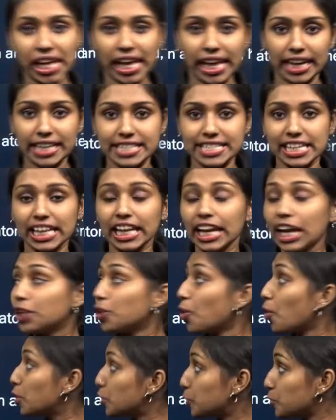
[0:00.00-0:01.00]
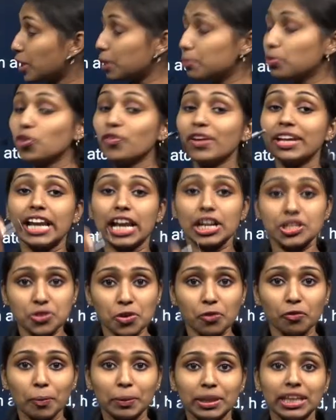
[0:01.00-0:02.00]
energy, in order to remove an
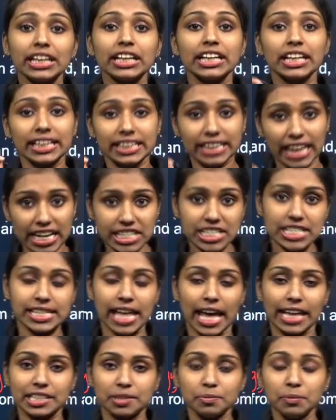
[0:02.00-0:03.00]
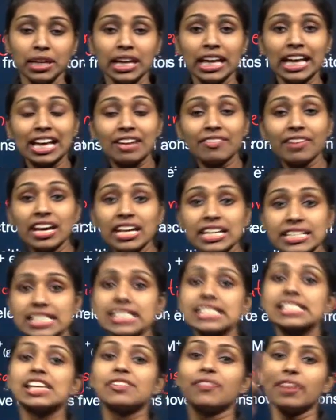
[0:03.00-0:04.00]
electron from the gaseous atom, we are
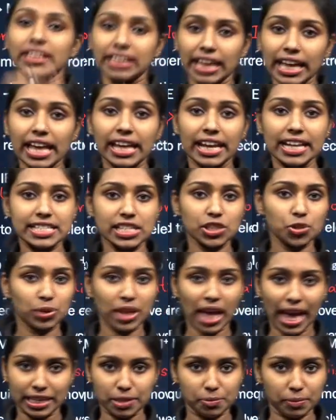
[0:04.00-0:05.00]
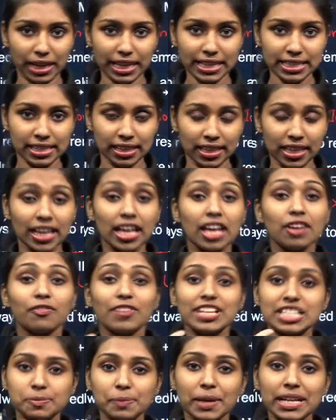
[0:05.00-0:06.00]
just giving the energy to the atom, right?
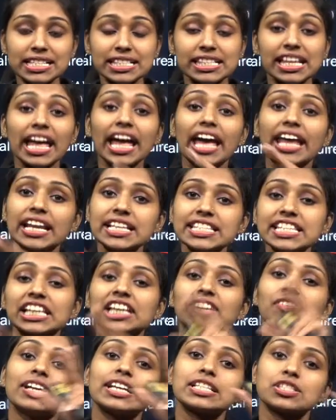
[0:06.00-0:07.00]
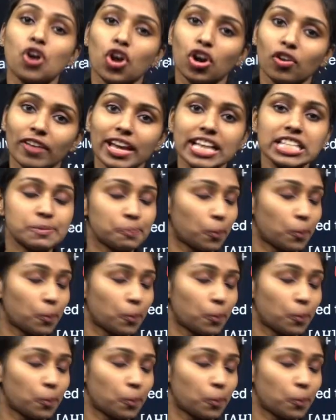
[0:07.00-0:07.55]
Which means the energy given is always